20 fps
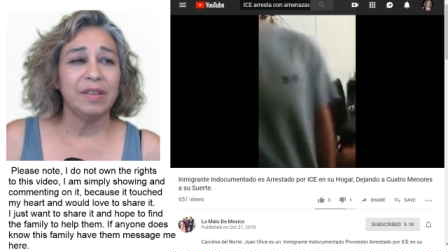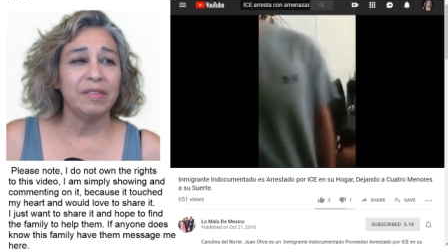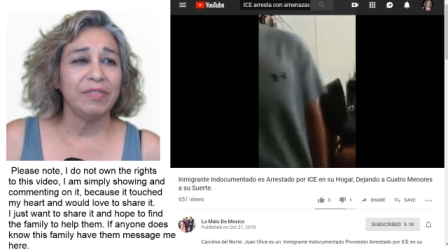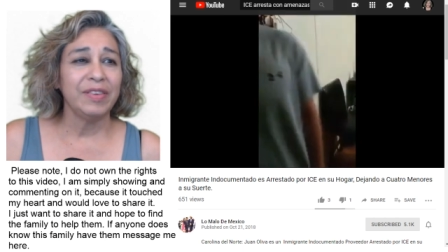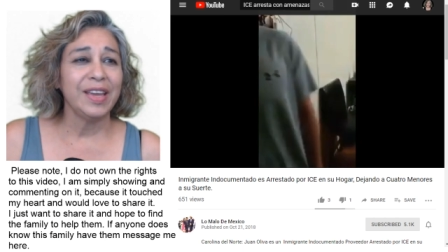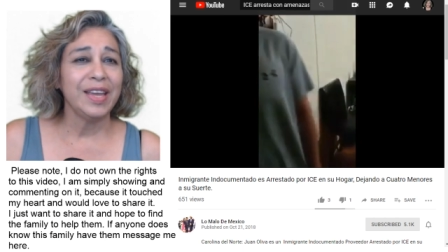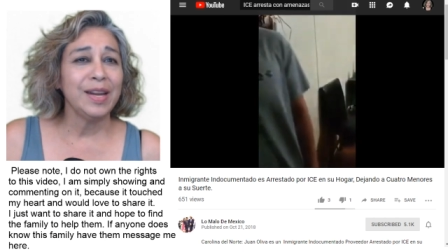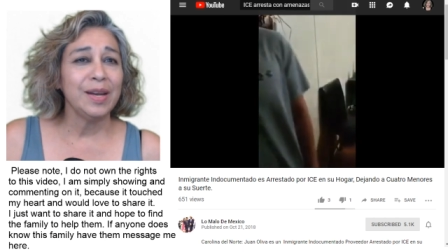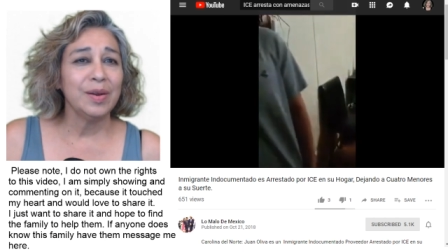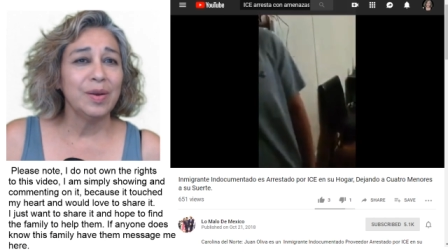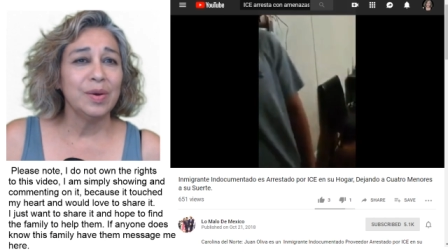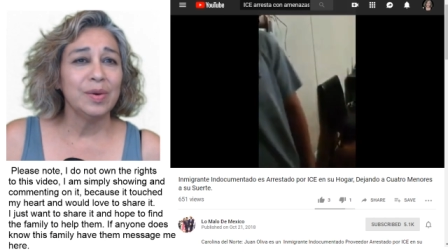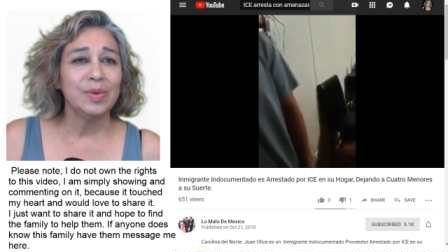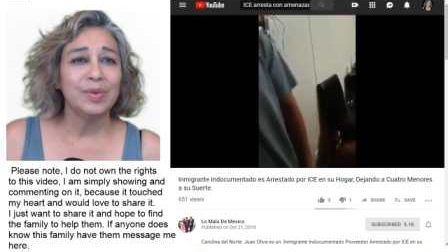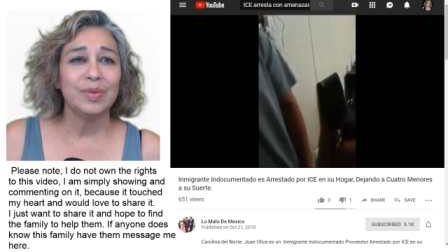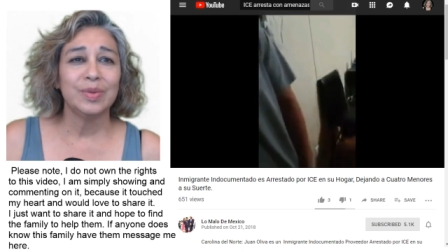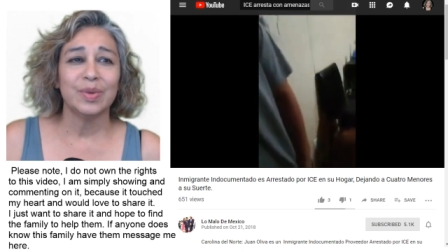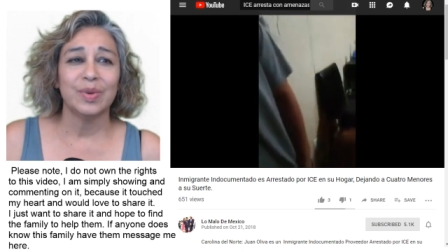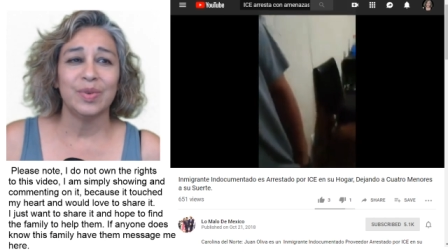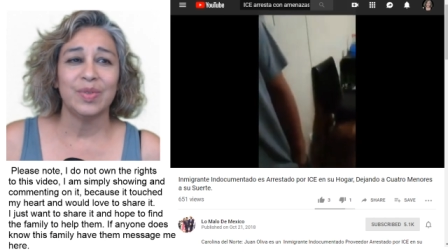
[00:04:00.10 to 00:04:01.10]
if he
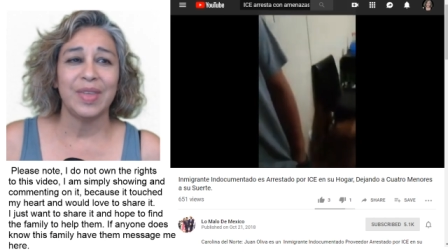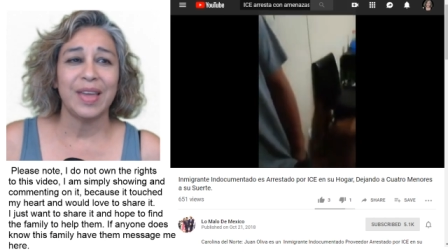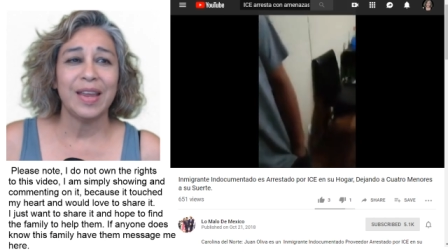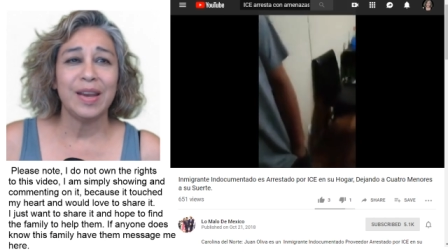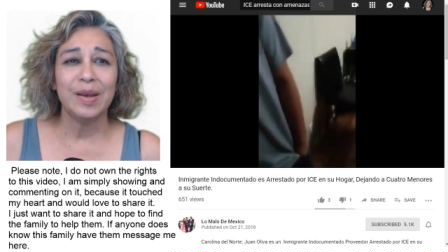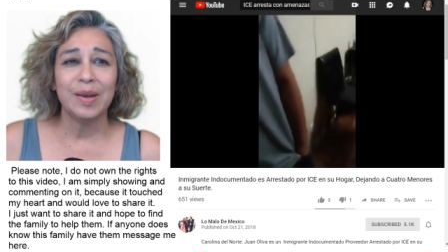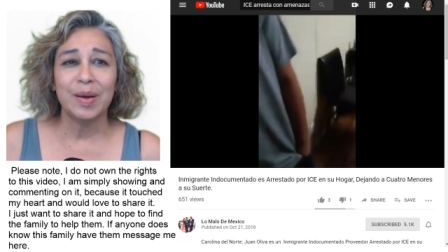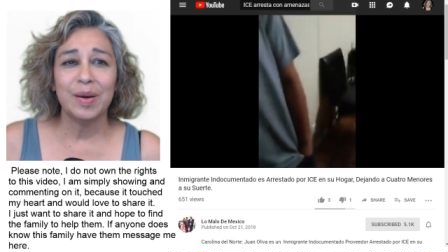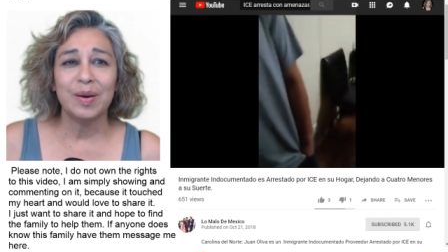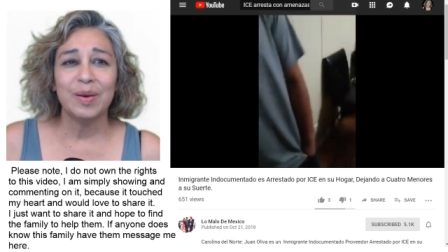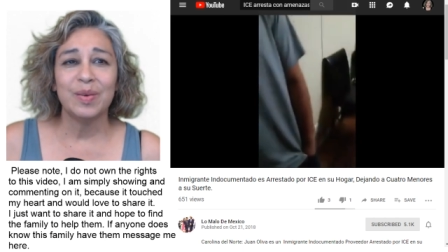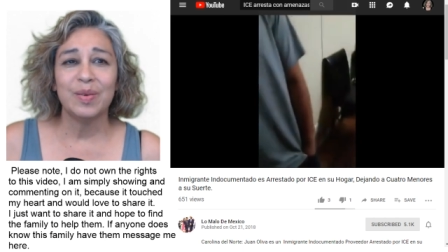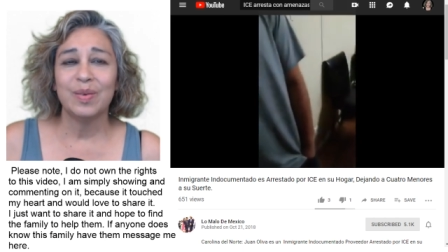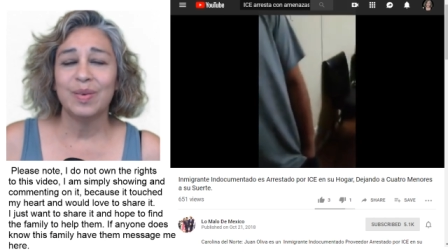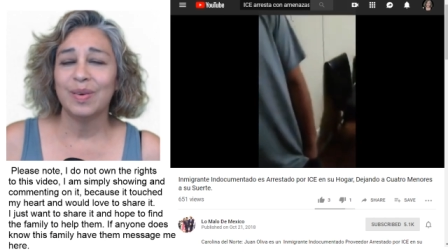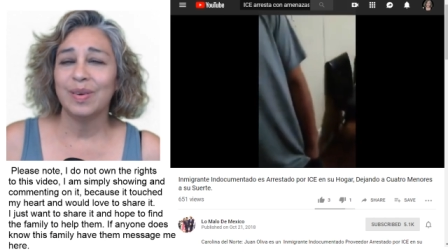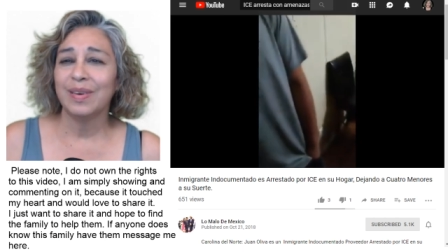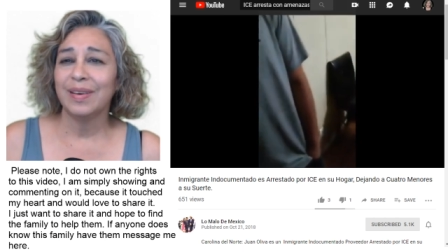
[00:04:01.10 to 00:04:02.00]
knows or they know.